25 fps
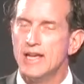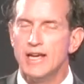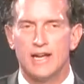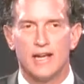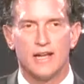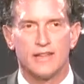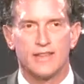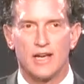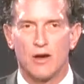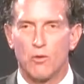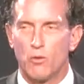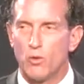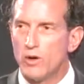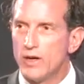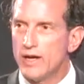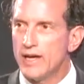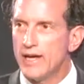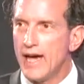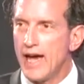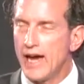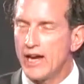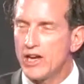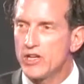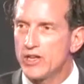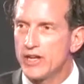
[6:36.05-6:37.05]
And I thought, well,
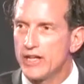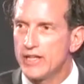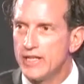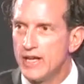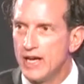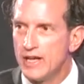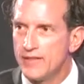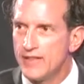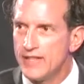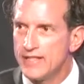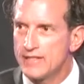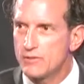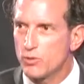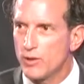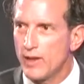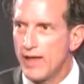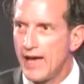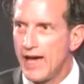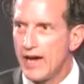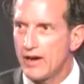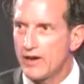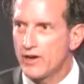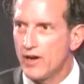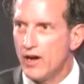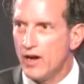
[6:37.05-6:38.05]
I could have done this
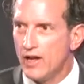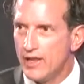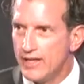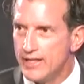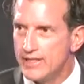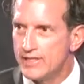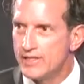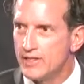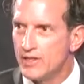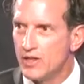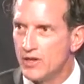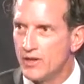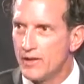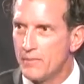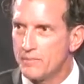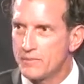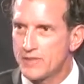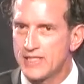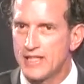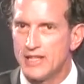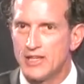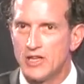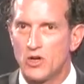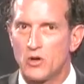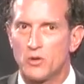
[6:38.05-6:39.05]
without college. You know, I'm
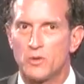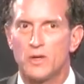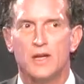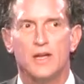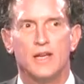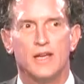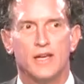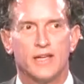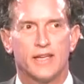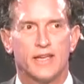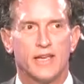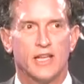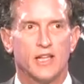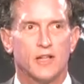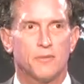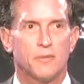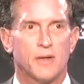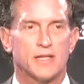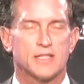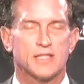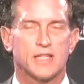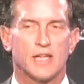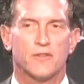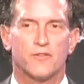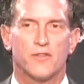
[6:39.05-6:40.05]
sitting here killing
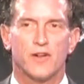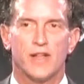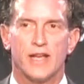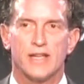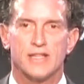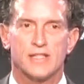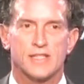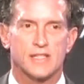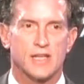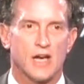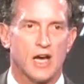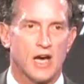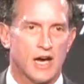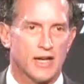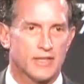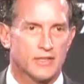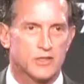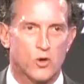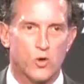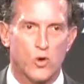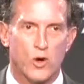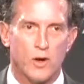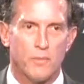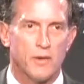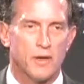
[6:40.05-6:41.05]
myself laying sod.
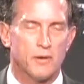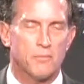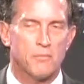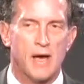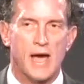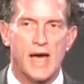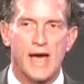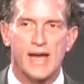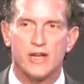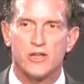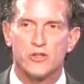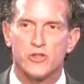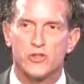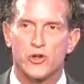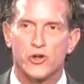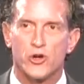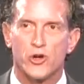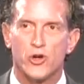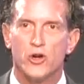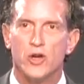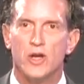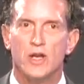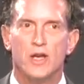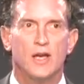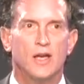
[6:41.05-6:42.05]
Equipment
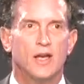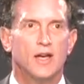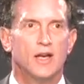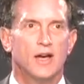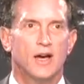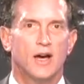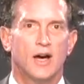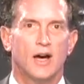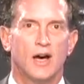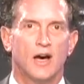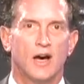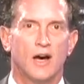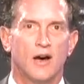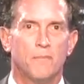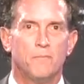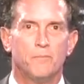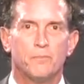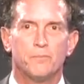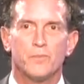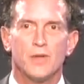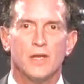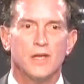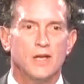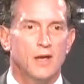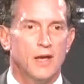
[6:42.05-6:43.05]
manager. Um,
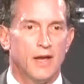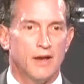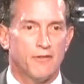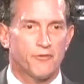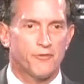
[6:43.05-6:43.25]
in